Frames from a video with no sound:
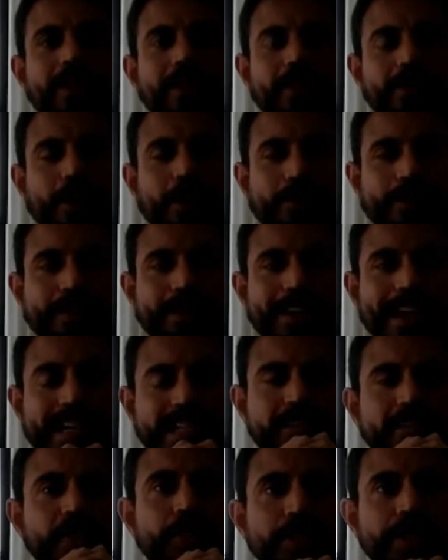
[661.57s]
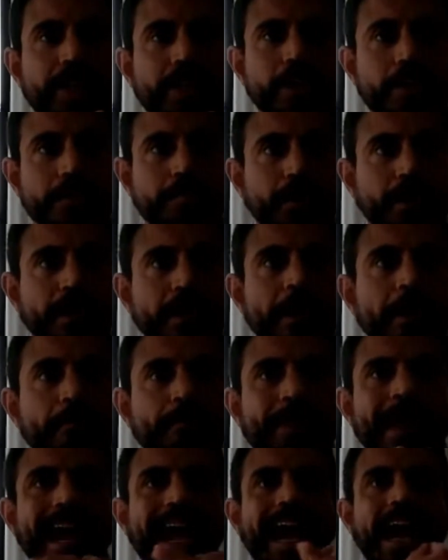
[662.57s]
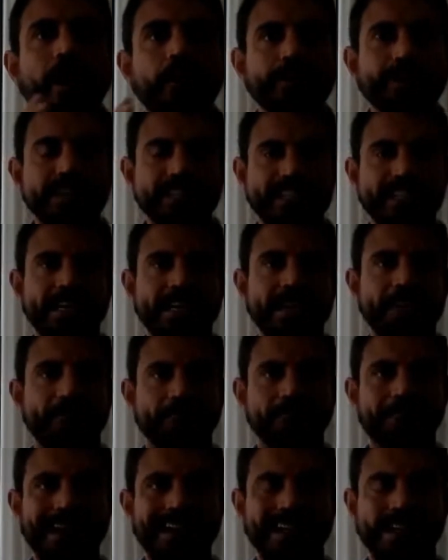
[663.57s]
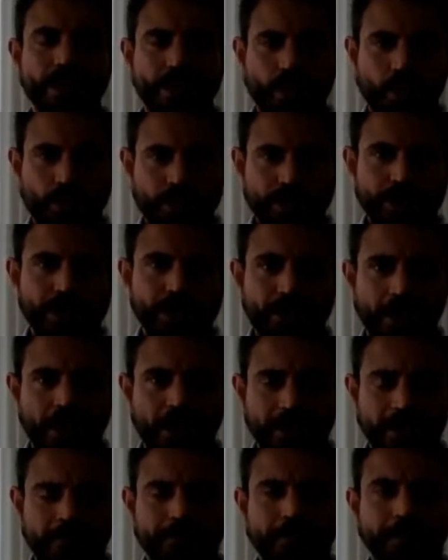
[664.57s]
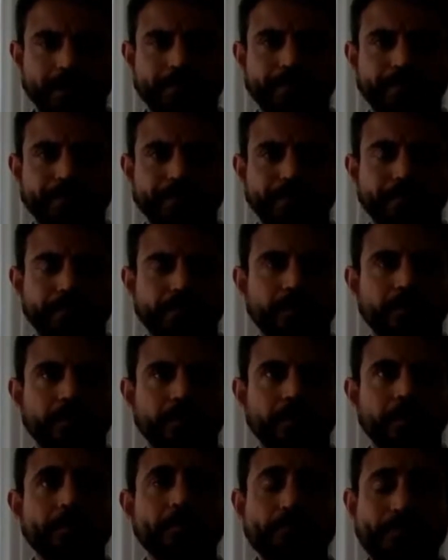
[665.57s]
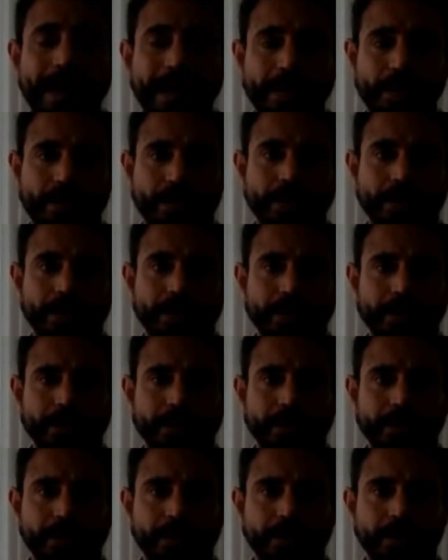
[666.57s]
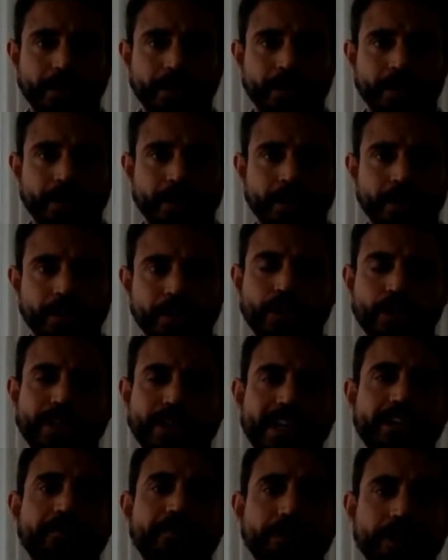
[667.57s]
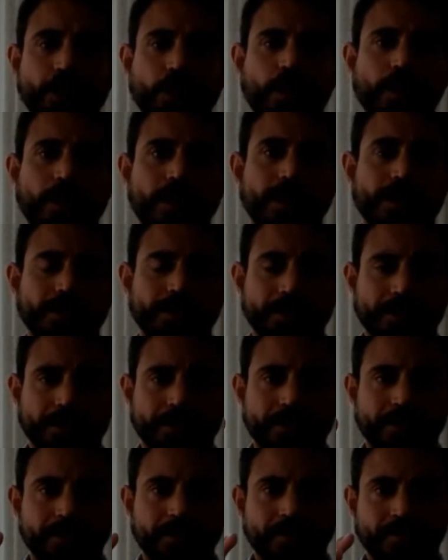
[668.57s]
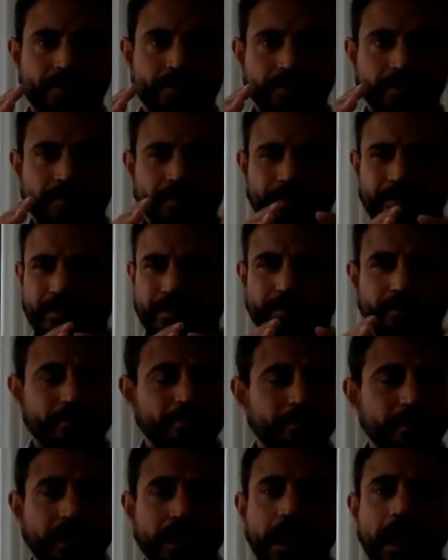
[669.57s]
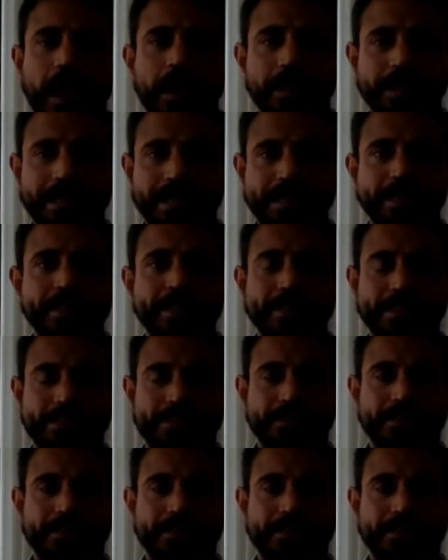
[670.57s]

on over the next few years. But how does it make your startup better to give your colleagues